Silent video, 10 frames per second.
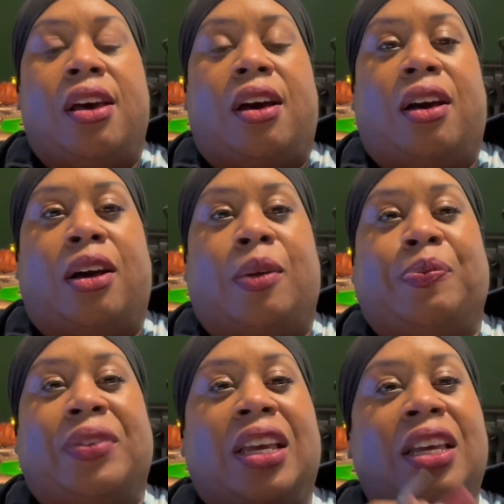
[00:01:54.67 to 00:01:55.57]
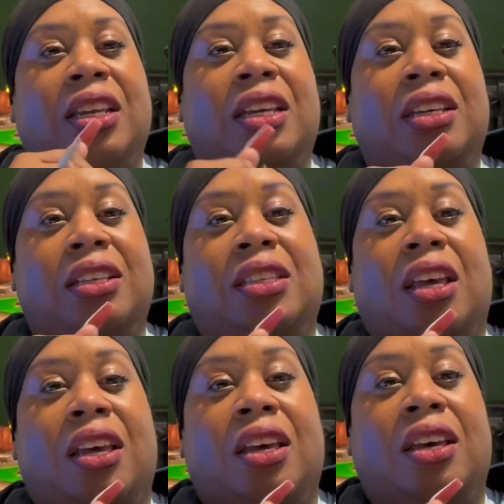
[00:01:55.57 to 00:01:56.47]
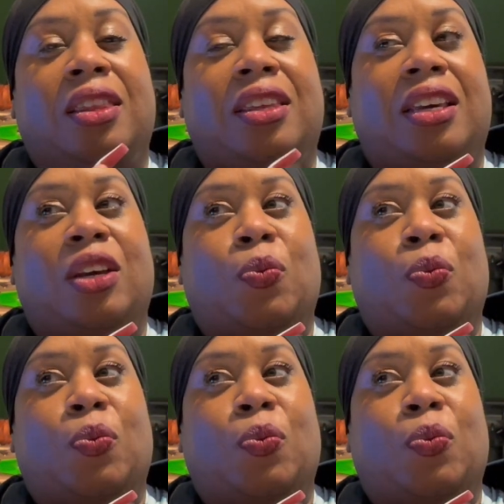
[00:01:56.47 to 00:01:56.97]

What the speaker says: it is the